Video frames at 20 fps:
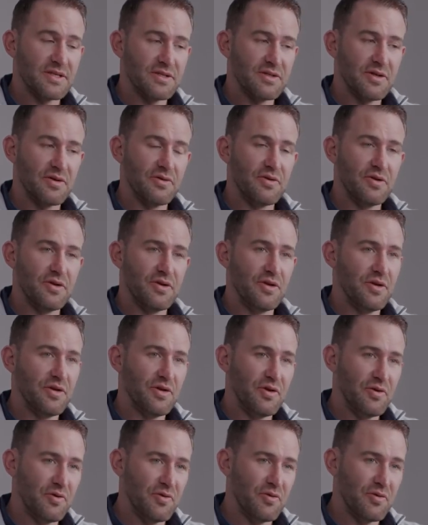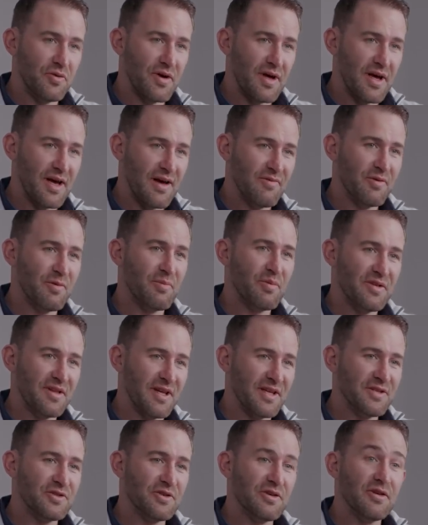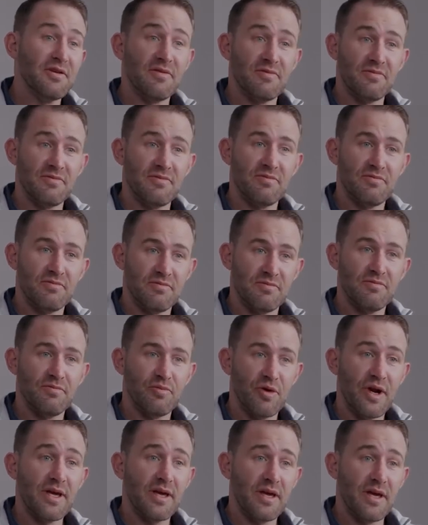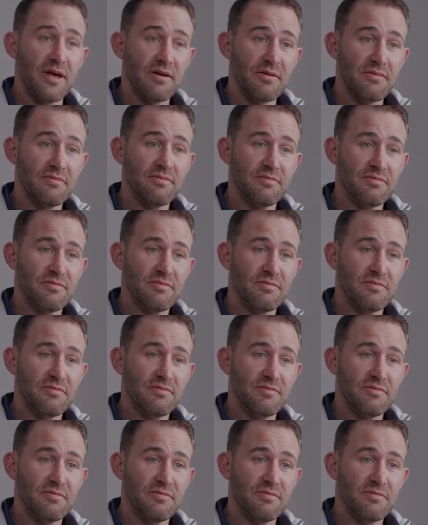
So you have the potential of breaking